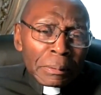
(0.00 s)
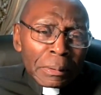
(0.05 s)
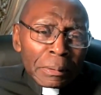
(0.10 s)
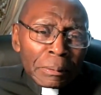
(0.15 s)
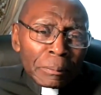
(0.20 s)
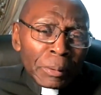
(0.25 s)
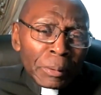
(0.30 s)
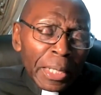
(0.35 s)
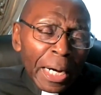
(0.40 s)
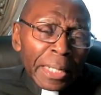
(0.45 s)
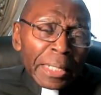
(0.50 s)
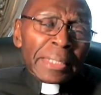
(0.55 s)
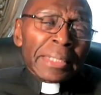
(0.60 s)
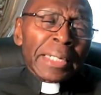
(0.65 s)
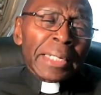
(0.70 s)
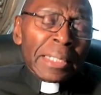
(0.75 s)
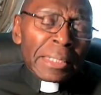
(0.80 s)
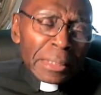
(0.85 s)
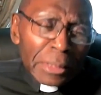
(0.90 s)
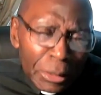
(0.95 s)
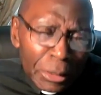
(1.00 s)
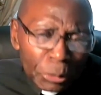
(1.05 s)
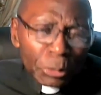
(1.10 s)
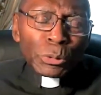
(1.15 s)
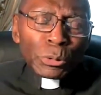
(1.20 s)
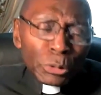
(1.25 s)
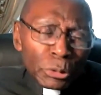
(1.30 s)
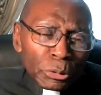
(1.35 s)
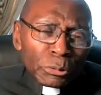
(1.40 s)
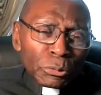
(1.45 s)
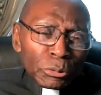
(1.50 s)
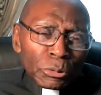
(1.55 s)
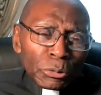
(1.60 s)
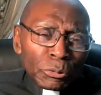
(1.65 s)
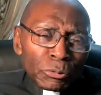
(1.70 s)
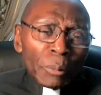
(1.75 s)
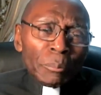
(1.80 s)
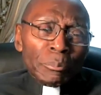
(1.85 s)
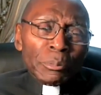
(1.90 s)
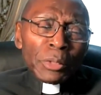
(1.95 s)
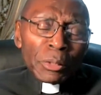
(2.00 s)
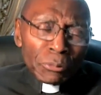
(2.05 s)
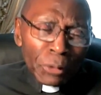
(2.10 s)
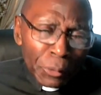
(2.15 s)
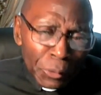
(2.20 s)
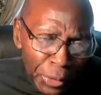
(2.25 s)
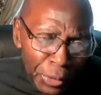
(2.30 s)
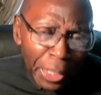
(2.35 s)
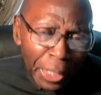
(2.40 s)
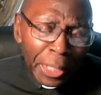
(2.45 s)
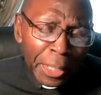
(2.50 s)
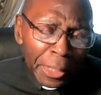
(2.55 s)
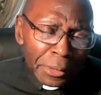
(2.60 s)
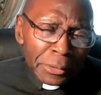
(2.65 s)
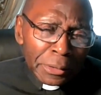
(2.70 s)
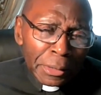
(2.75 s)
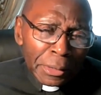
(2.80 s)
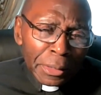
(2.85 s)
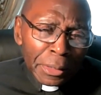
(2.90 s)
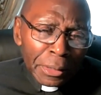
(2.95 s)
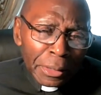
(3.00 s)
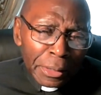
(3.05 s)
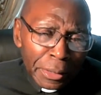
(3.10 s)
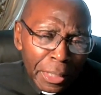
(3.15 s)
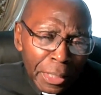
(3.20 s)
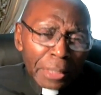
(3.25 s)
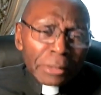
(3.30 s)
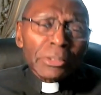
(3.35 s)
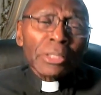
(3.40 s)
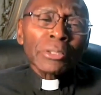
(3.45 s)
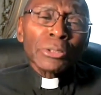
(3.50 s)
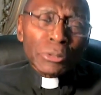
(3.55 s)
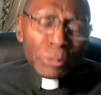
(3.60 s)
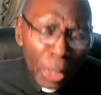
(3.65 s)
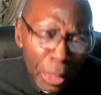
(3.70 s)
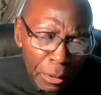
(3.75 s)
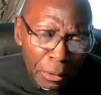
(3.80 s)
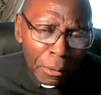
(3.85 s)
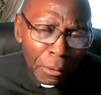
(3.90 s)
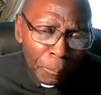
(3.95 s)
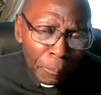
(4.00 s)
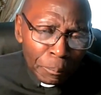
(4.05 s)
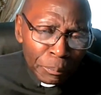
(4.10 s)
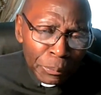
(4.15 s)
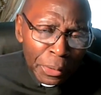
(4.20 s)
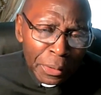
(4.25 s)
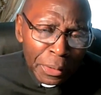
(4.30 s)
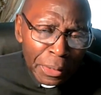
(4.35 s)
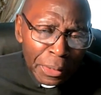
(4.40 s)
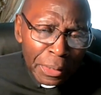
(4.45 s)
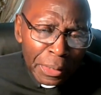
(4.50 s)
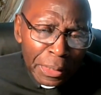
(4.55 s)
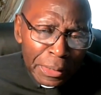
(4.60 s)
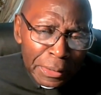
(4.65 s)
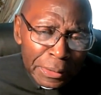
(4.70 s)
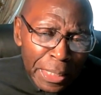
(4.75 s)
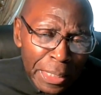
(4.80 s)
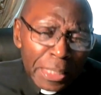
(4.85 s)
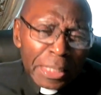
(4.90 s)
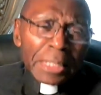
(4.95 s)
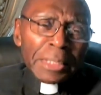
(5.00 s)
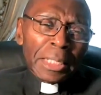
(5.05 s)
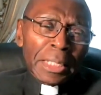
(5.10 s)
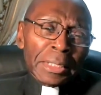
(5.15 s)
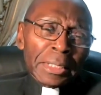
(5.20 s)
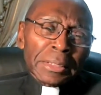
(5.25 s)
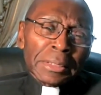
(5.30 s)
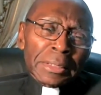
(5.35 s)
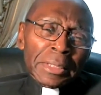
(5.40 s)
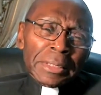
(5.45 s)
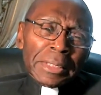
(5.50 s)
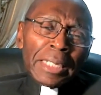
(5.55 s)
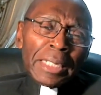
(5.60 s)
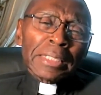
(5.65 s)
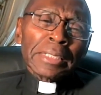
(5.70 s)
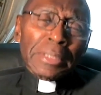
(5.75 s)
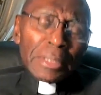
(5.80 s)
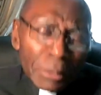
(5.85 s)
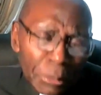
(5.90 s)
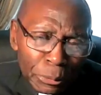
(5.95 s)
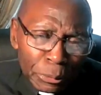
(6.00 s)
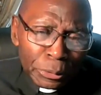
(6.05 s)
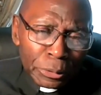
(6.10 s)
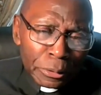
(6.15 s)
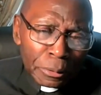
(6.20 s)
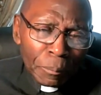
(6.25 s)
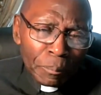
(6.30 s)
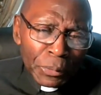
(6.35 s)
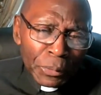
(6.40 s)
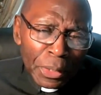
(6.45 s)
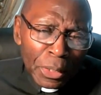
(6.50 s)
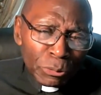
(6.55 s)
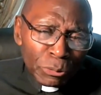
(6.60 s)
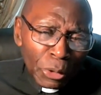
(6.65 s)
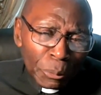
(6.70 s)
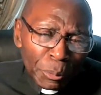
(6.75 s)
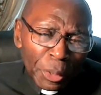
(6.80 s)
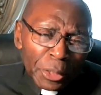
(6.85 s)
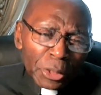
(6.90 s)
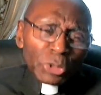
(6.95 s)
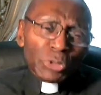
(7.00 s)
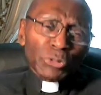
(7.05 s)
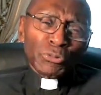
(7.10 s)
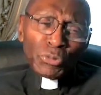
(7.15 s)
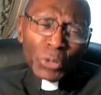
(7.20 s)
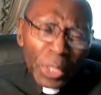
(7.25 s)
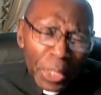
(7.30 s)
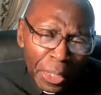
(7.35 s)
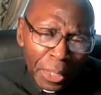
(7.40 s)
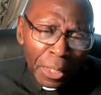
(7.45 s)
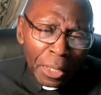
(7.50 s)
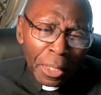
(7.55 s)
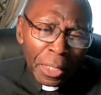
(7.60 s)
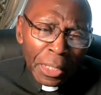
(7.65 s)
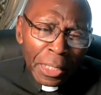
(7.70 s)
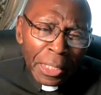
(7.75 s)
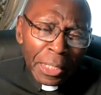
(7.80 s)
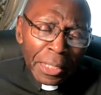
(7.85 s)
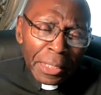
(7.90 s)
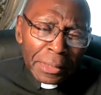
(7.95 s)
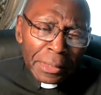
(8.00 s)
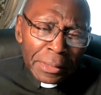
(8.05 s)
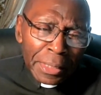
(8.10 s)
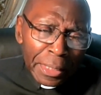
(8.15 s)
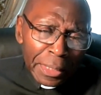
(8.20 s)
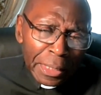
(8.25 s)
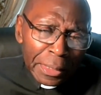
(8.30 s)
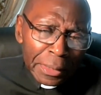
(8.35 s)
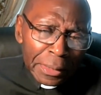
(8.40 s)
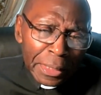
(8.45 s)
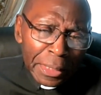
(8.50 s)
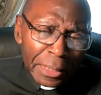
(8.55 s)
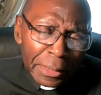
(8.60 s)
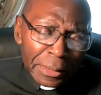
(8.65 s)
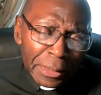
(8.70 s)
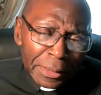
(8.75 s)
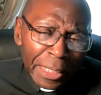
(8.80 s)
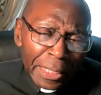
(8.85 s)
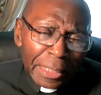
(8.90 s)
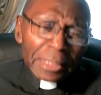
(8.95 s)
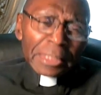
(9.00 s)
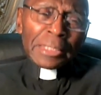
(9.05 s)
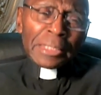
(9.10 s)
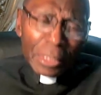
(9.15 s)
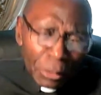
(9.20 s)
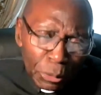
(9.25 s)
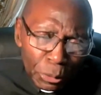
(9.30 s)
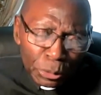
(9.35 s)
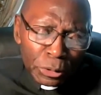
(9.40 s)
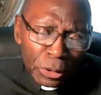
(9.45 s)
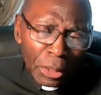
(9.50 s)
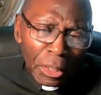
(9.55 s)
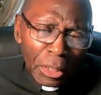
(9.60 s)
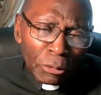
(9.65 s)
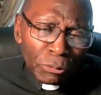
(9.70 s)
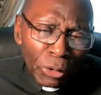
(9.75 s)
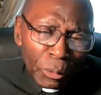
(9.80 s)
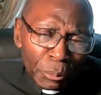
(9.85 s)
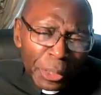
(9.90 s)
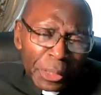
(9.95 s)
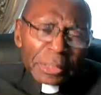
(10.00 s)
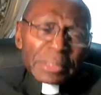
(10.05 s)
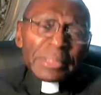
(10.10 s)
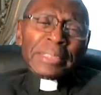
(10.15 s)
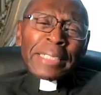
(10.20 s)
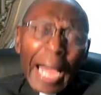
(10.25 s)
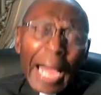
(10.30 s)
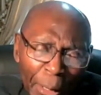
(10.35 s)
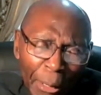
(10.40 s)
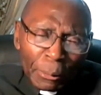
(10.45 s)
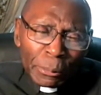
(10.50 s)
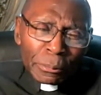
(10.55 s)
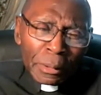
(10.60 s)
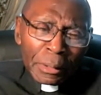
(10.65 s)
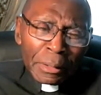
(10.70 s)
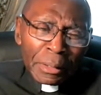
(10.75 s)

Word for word: We got to get loose from different things. Here's a struggle. Gideon needed to get loose from his fear. Gideon needed to get loose from his doubt.